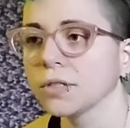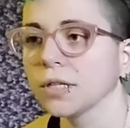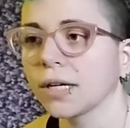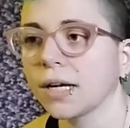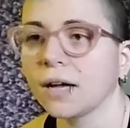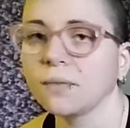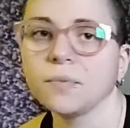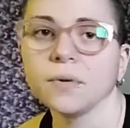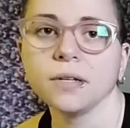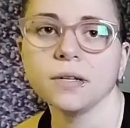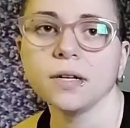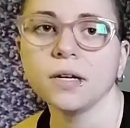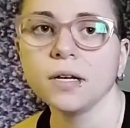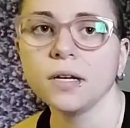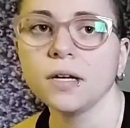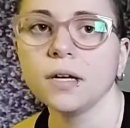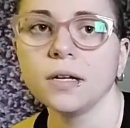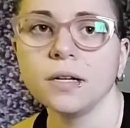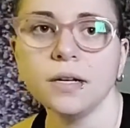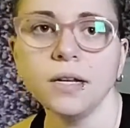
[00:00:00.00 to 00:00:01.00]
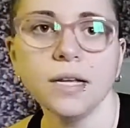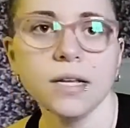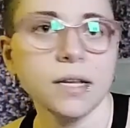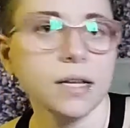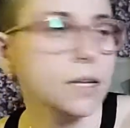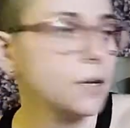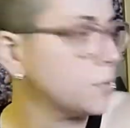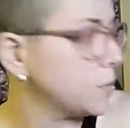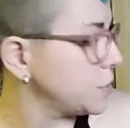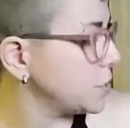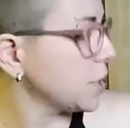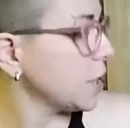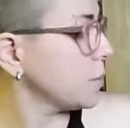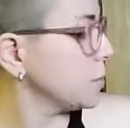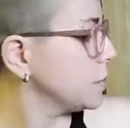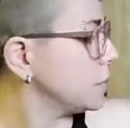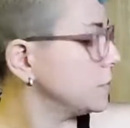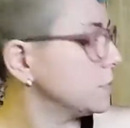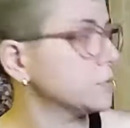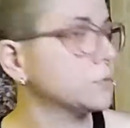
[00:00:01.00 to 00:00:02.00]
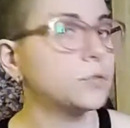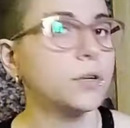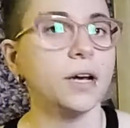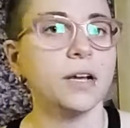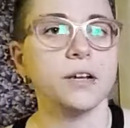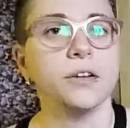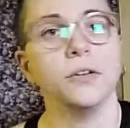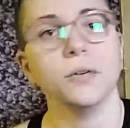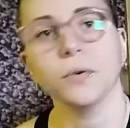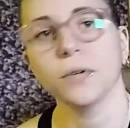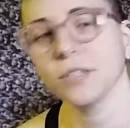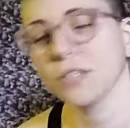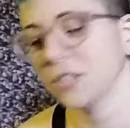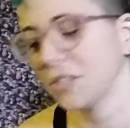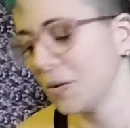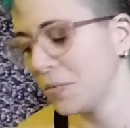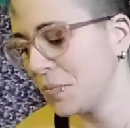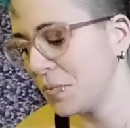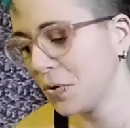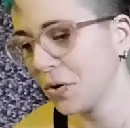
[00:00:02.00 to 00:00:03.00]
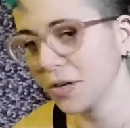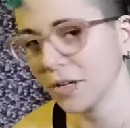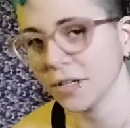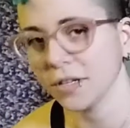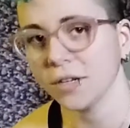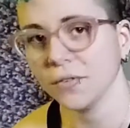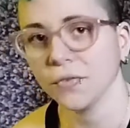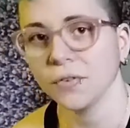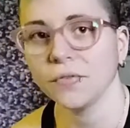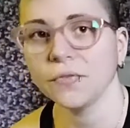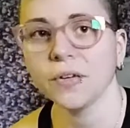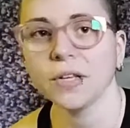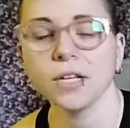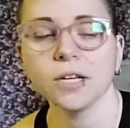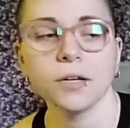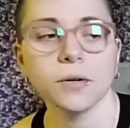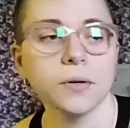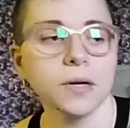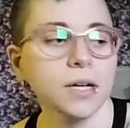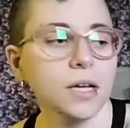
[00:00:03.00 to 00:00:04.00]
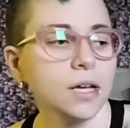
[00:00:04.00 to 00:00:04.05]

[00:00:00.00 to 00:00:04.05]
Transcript: Like, I've been knitting, which I will try to do at some point in a different video.